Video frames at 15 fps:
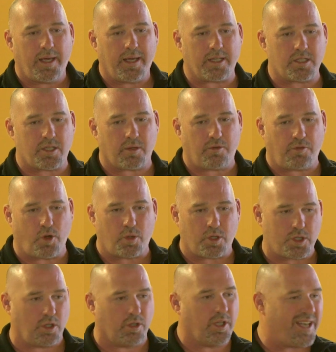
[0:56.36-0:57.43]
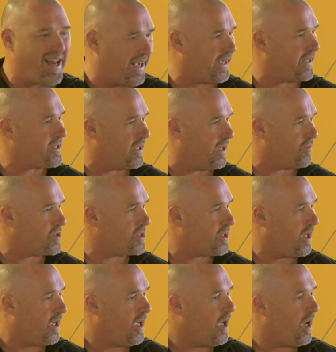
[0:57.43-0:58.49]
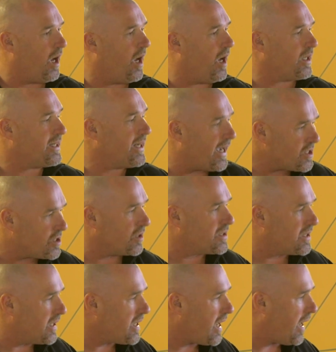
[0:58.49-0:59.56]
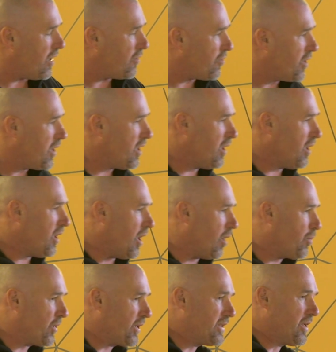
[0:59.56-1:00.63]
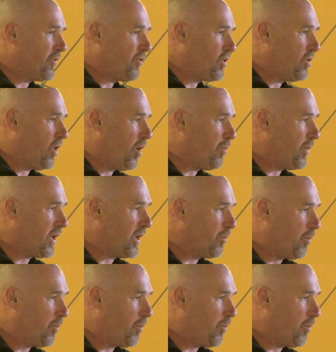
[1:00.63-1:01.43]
is focus on the negatives. Yes, I did have a pretty difficult upbringing